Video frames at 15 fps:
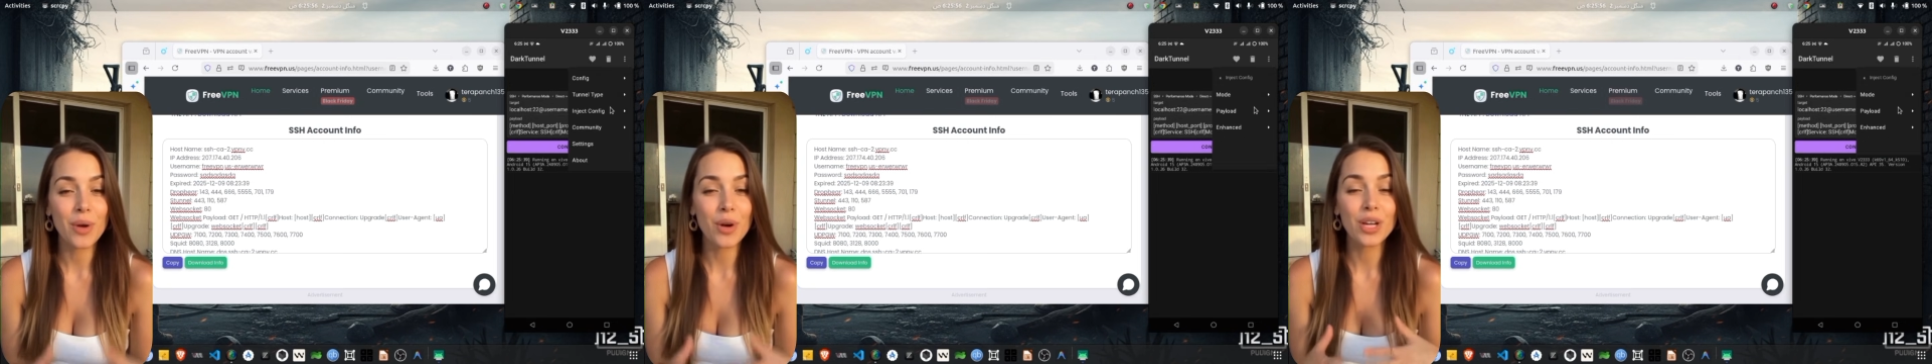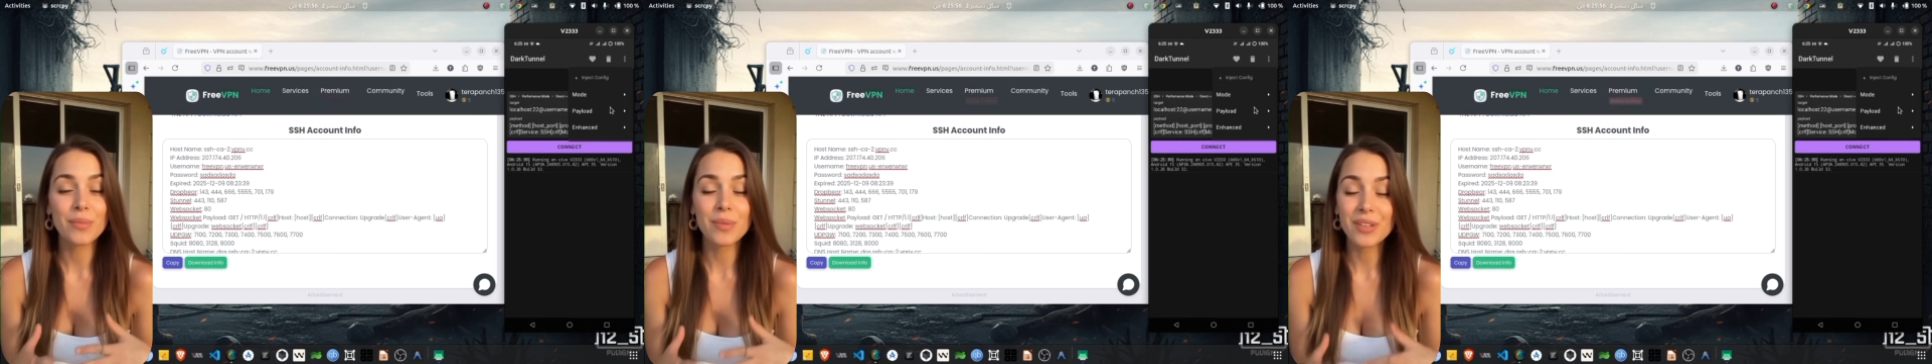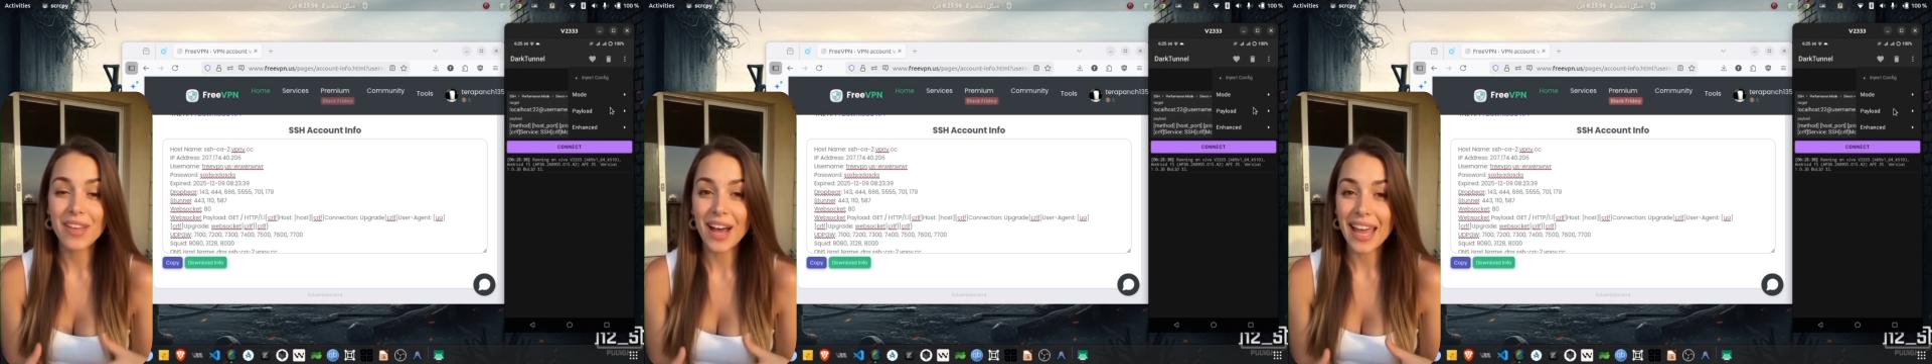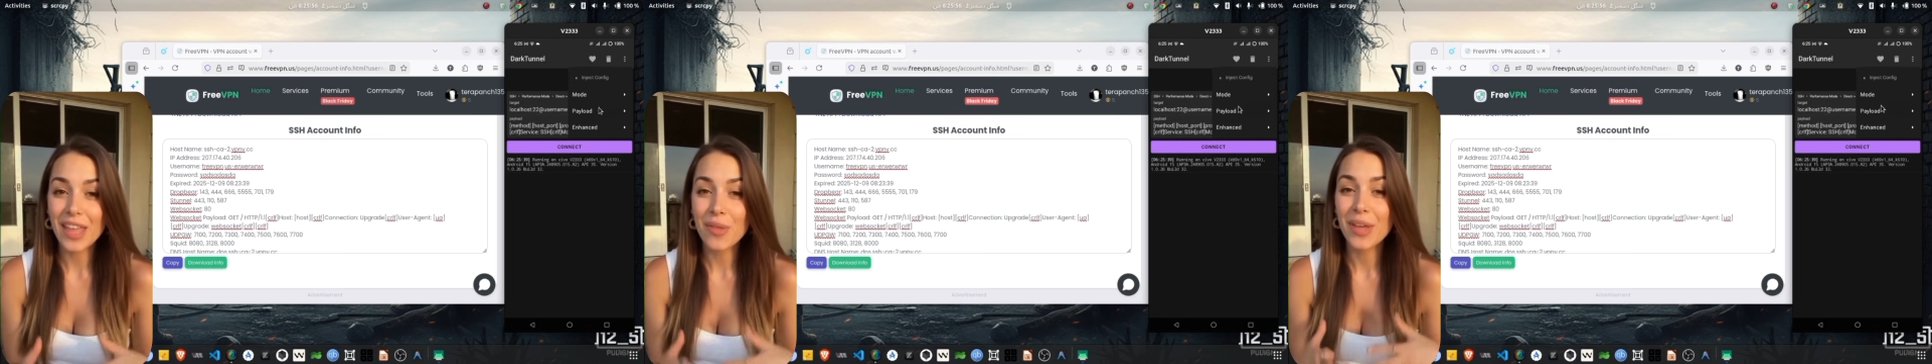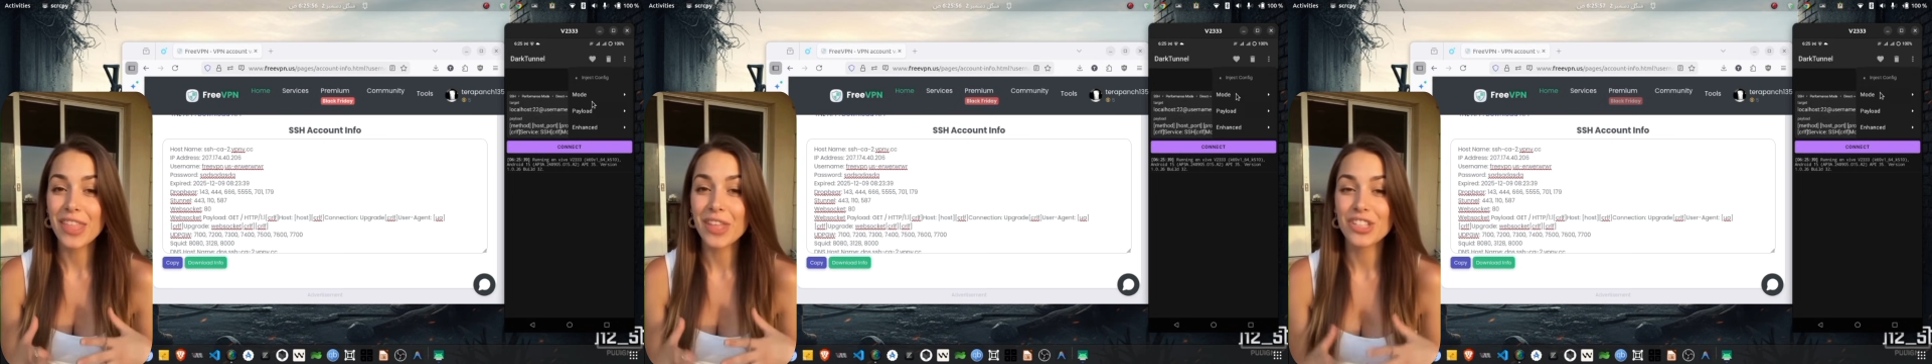port
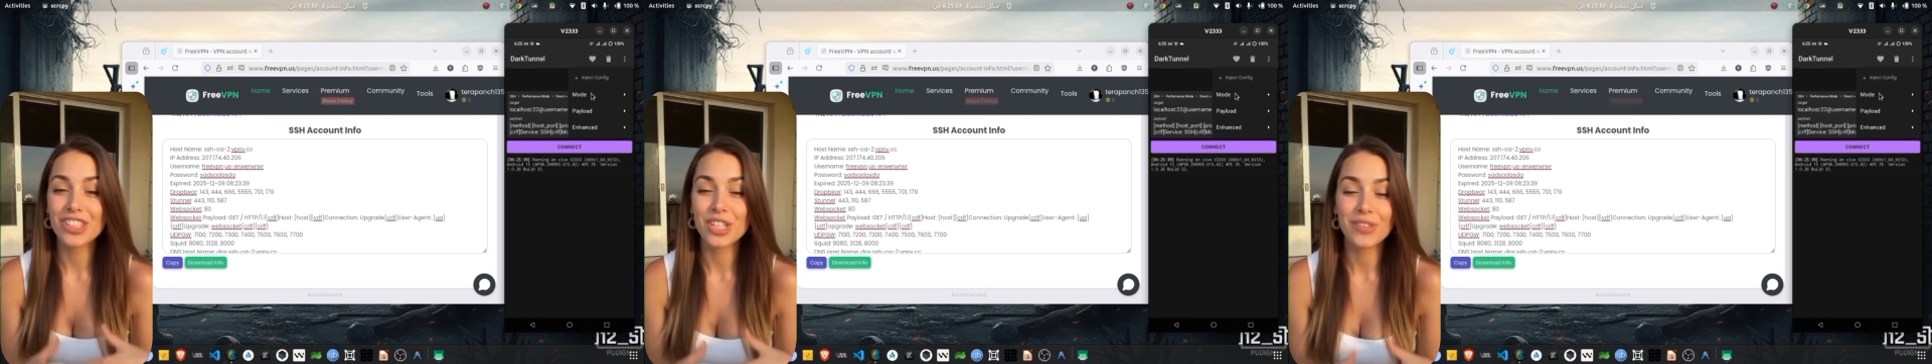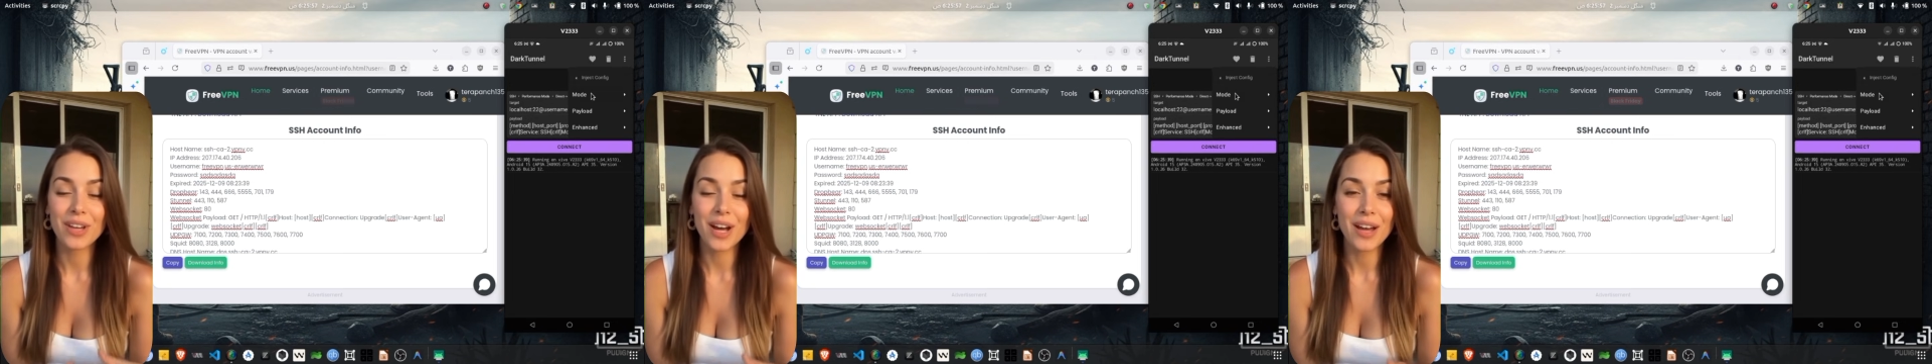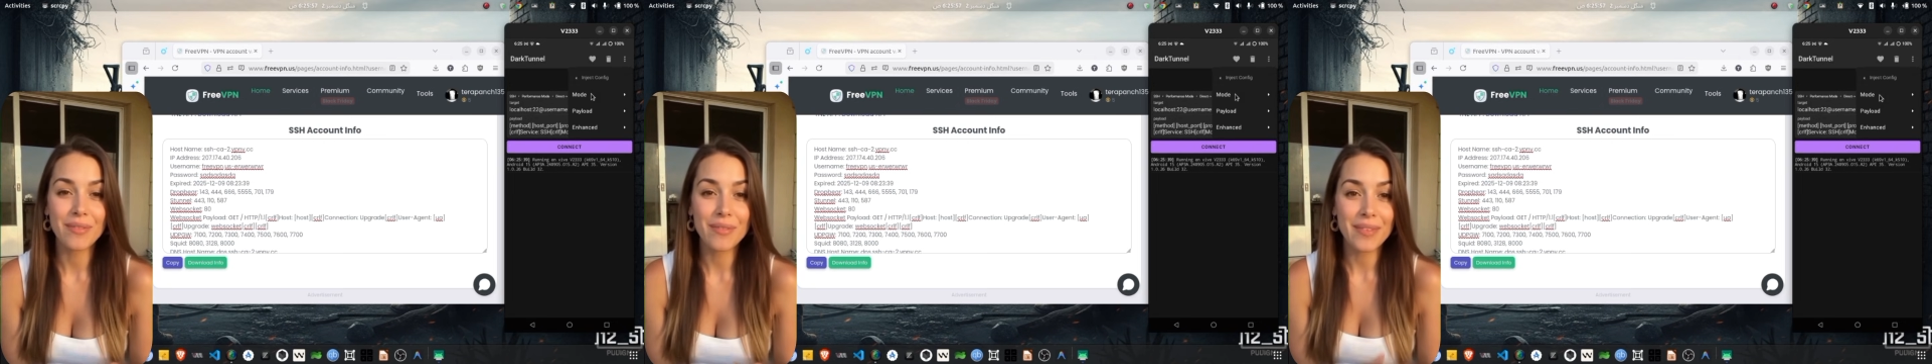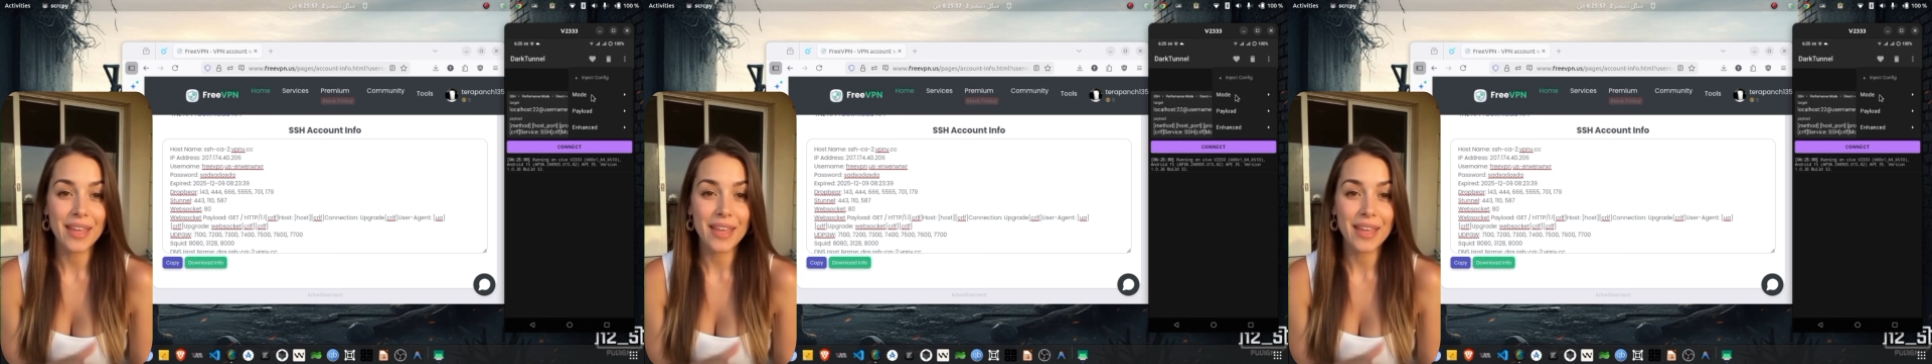provided with your server.